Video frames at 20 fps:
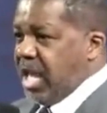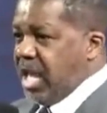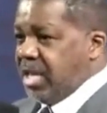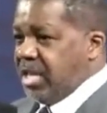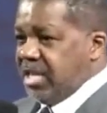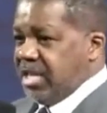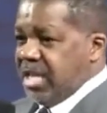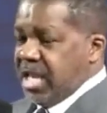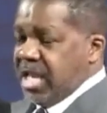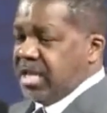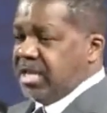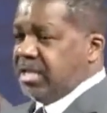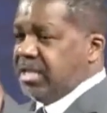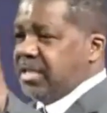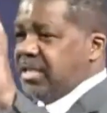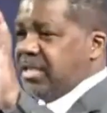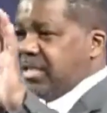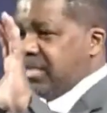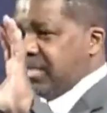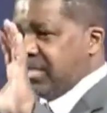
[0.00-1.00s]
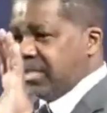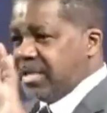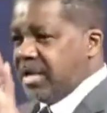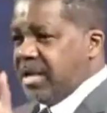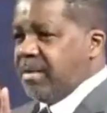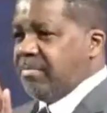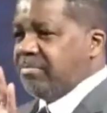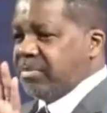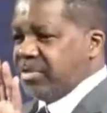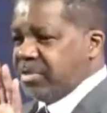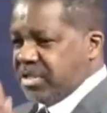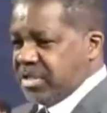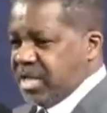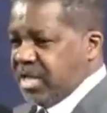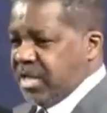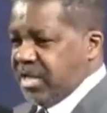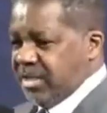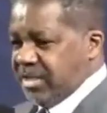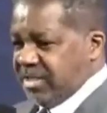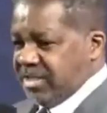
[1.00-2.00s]
And yet some
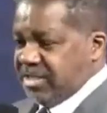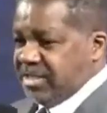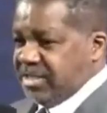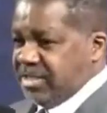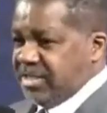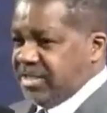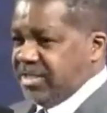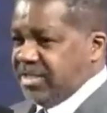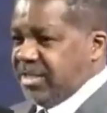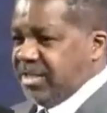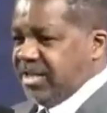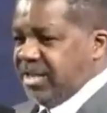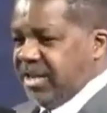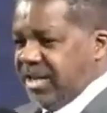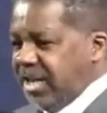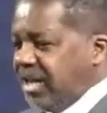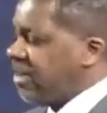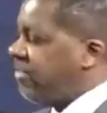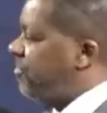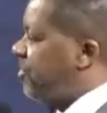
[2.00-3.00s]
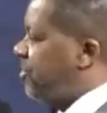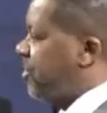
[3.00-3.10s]
saints love